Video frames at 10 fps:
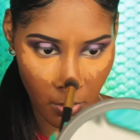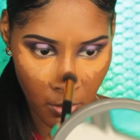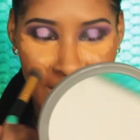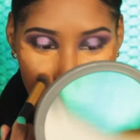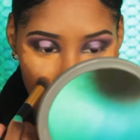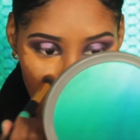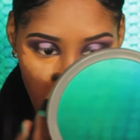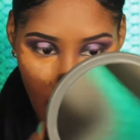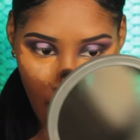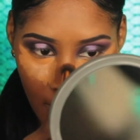
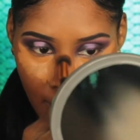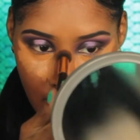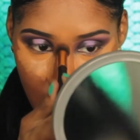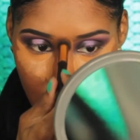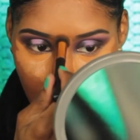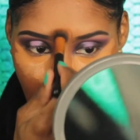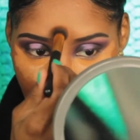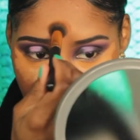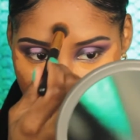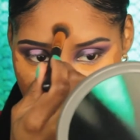So this whole
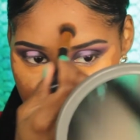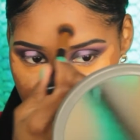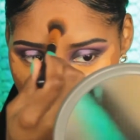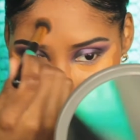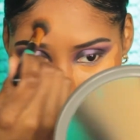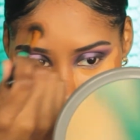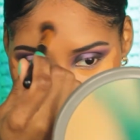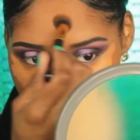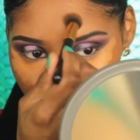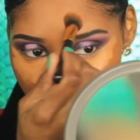KYLIE
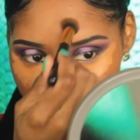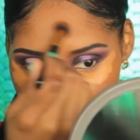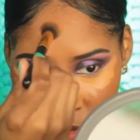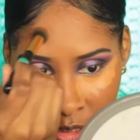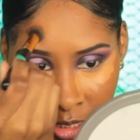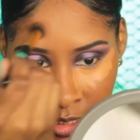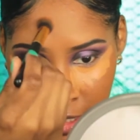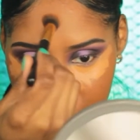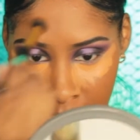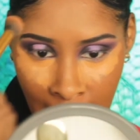situation with JORDYN,
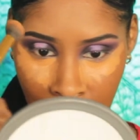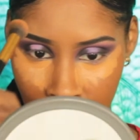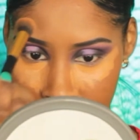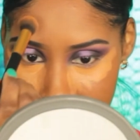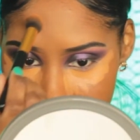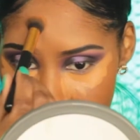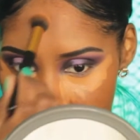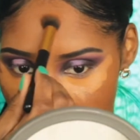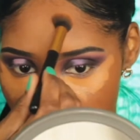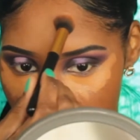like, it's
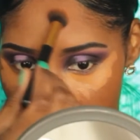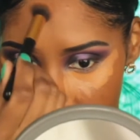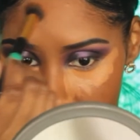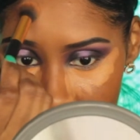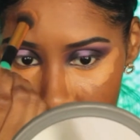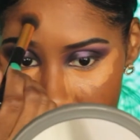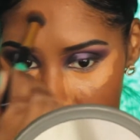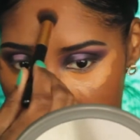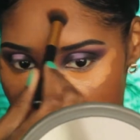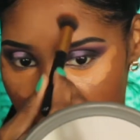been going on for
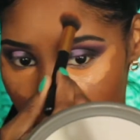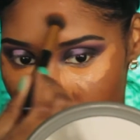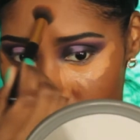about